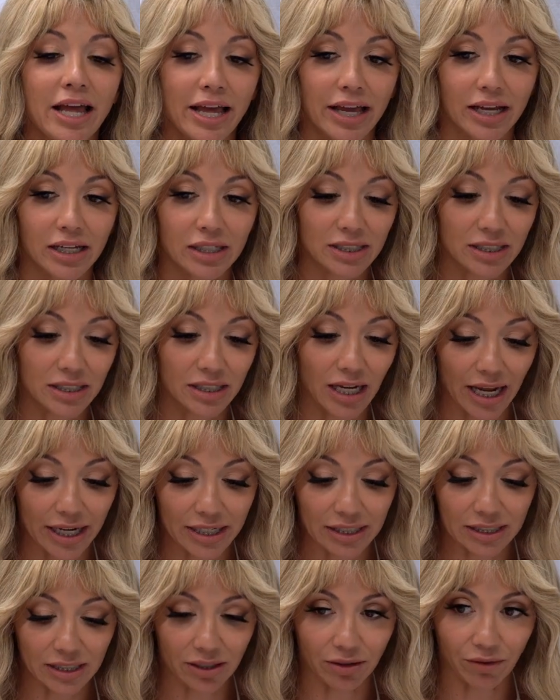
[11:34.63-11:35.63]
It's
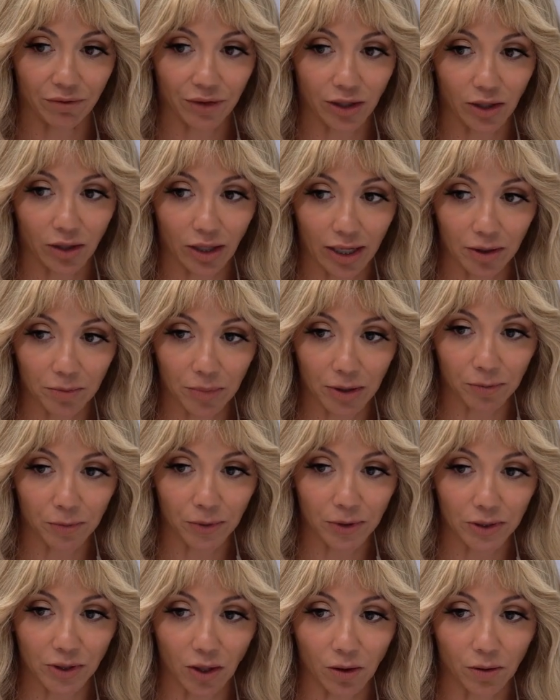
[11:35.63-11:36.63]
nice to feel like
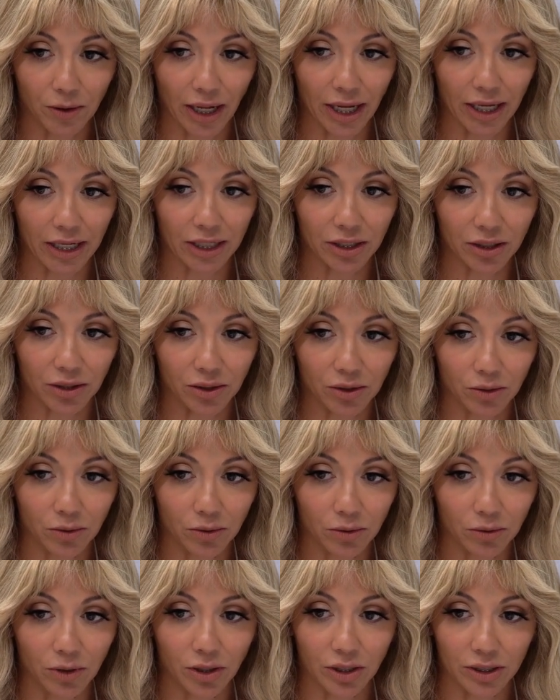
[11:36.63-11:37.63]
people don't hate you,
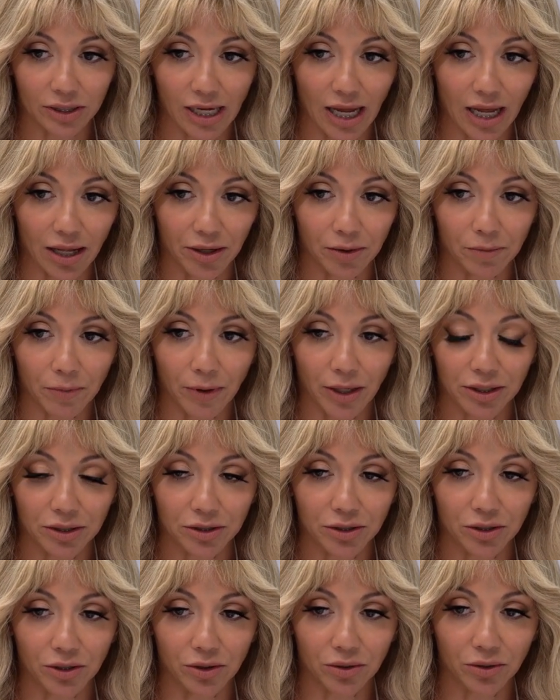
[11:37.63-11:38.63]
look down
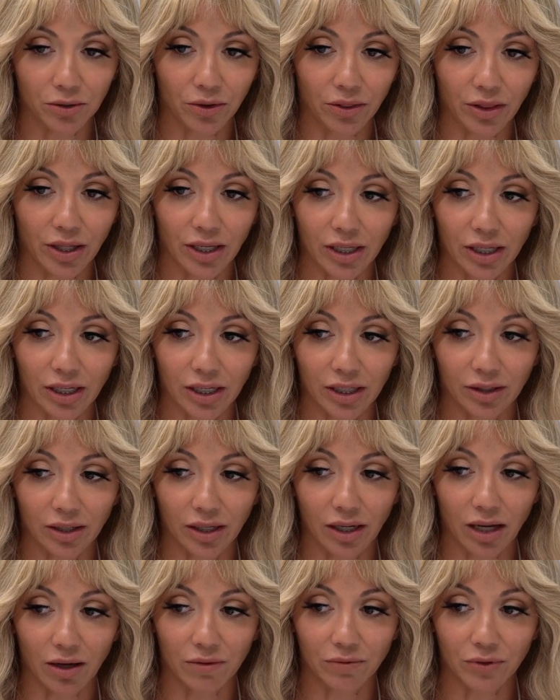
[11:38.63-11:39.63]
upon you, think
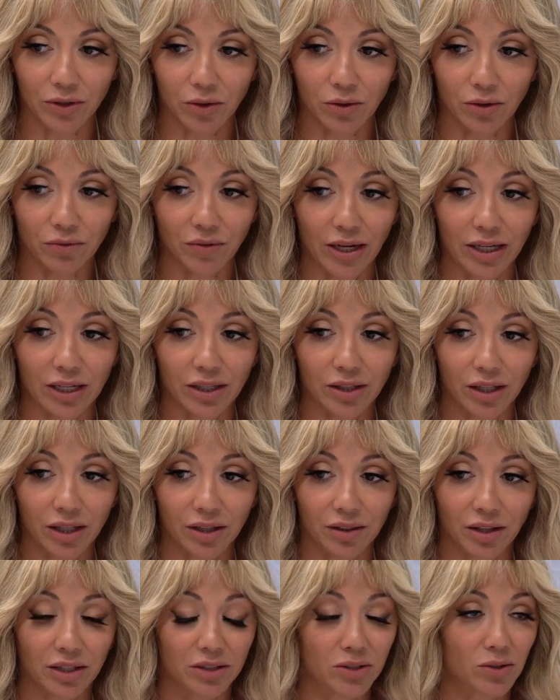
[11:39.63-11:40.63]
anything of you. If
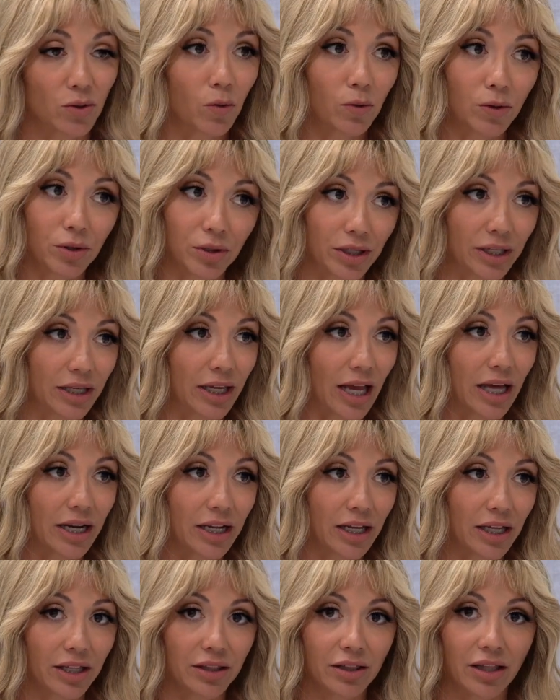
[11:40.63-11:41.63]
anything, they totally get
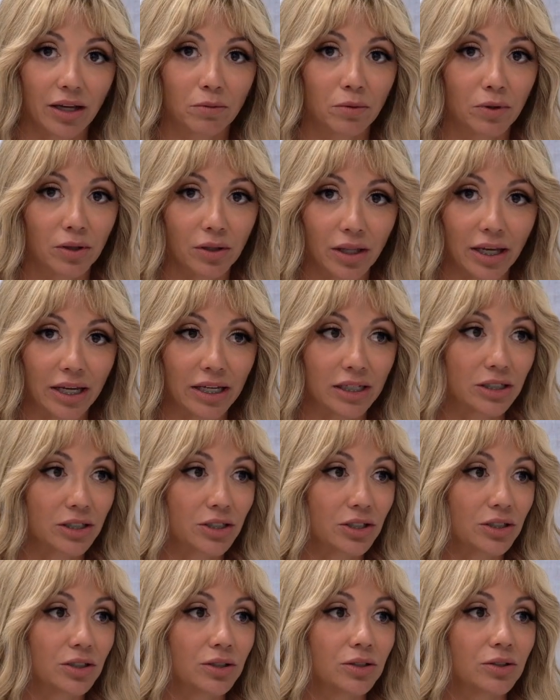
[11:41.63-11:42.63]
it. They relate
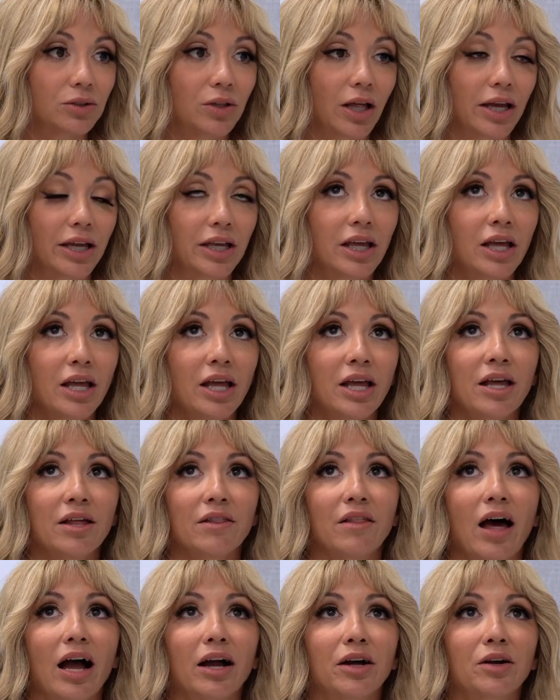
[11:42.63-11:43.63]
to you. Like,
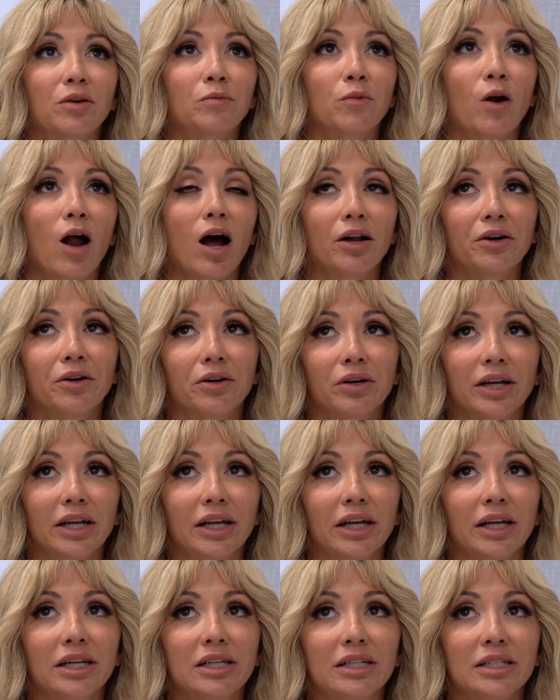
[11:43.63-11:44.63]
that
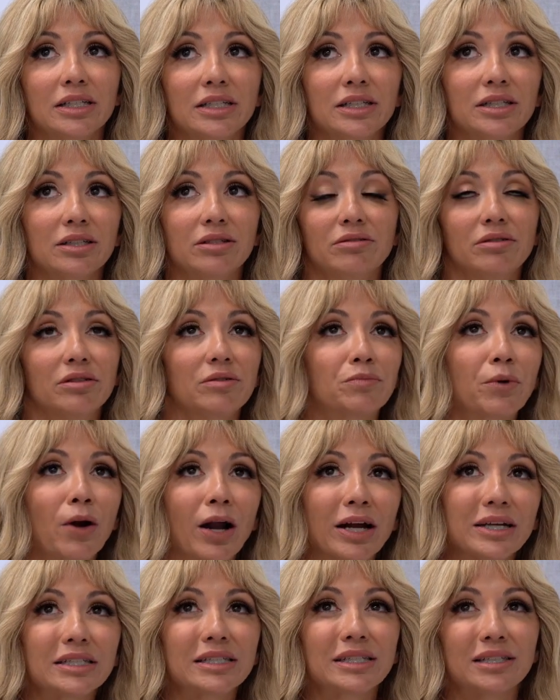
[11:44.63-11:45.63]
camaraderie is
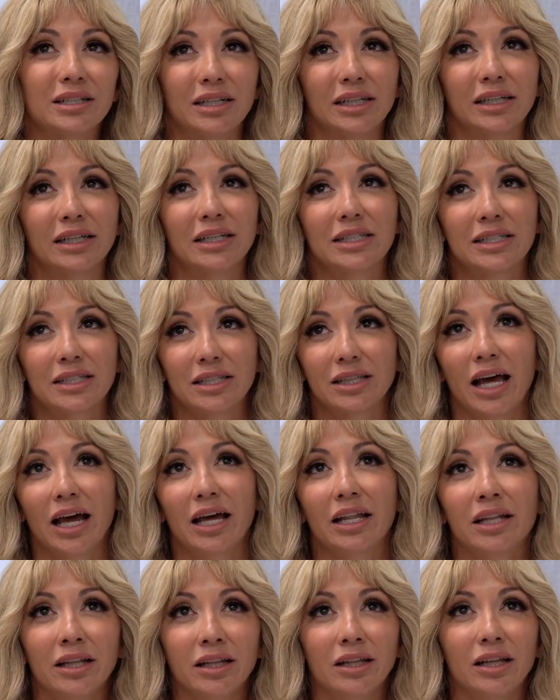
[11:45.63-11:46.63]
priceless.
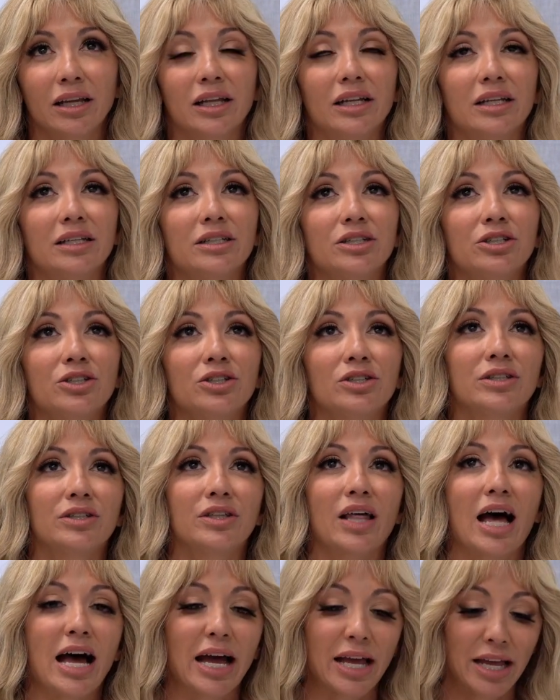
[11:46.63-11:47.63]
Then in addition to
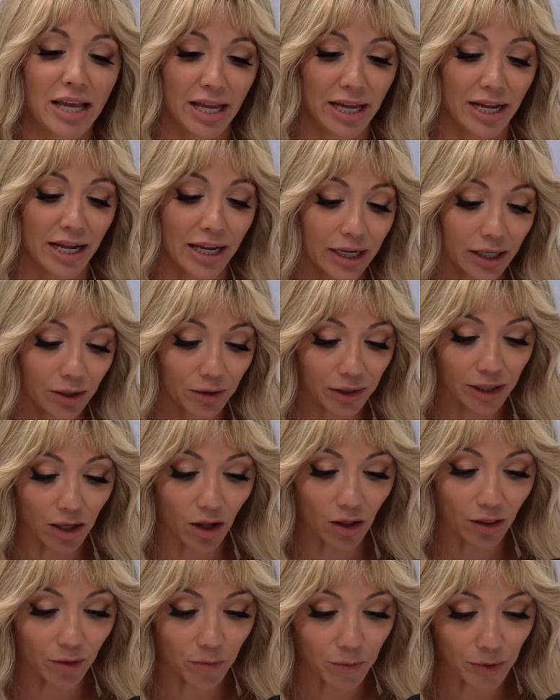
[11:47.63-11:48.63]
that, hearing
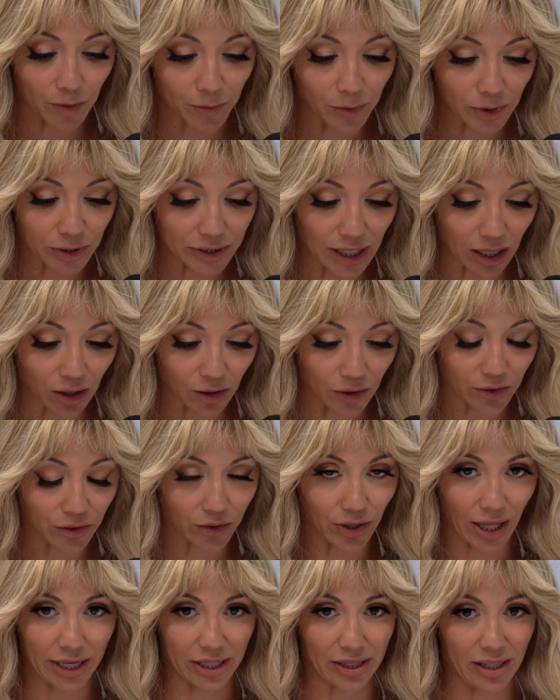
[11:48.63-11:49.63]
all the people tell
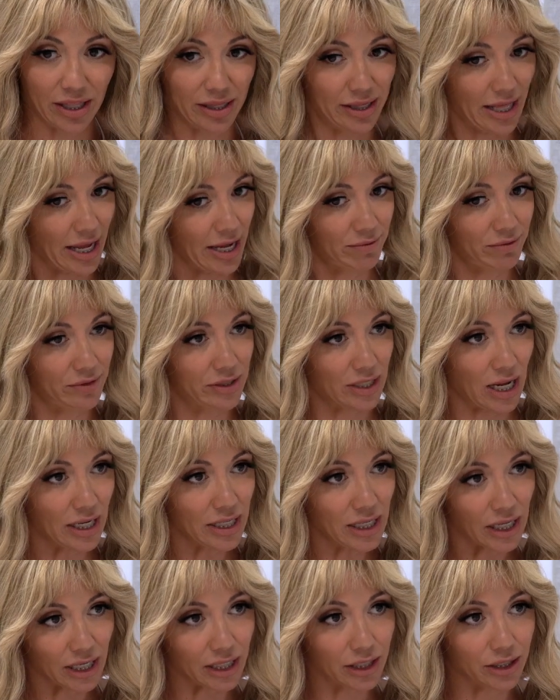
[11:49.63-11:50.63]
like that they've done
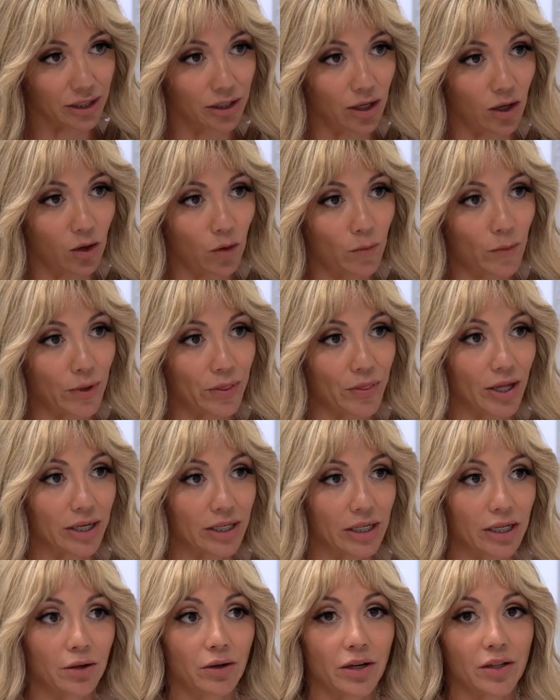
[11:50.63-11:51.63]
it, but then
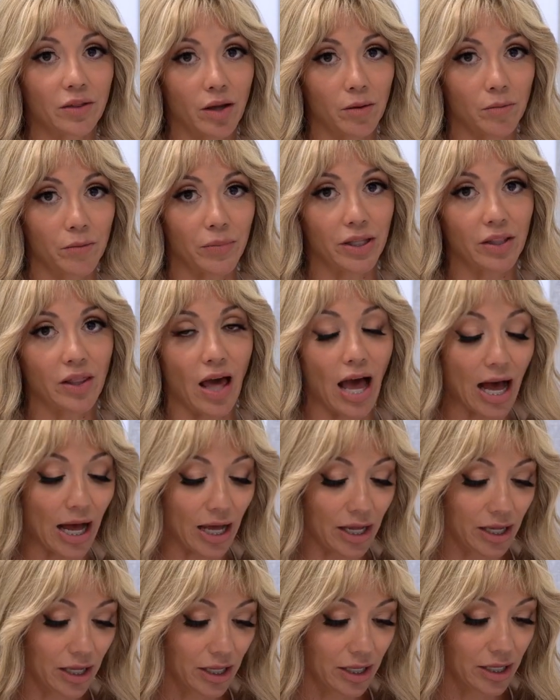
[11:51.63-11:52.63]
hearing them be
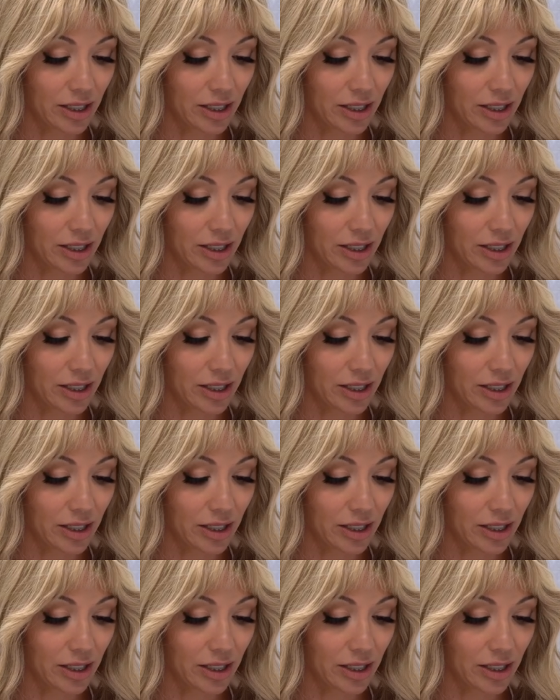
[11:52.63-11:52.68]
that